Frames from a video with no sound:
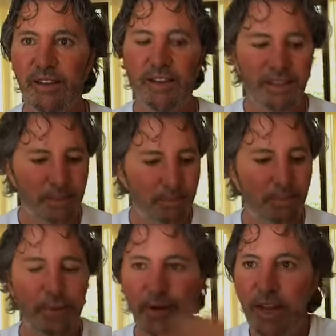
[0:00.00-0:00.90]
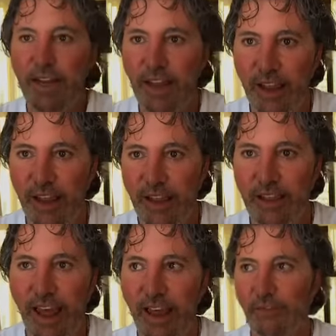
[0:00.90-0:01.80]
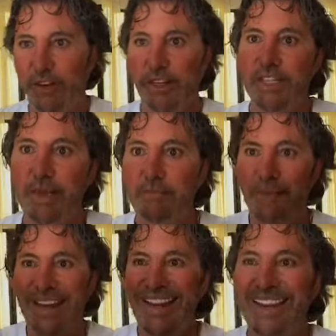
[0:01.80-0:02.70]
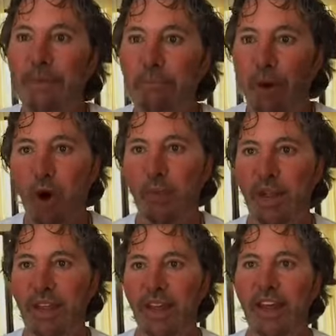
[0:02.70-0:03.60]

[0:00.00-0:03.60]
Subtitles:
Let's put in the effort to be in the moment